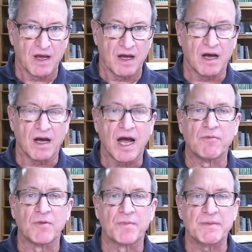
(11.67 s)
I
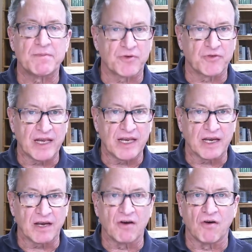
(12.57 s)
will be
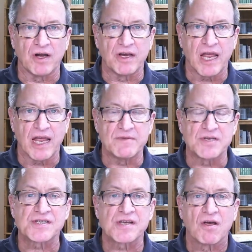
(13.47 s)
presenting on
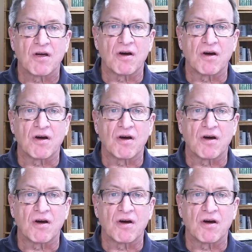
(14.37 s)
Amos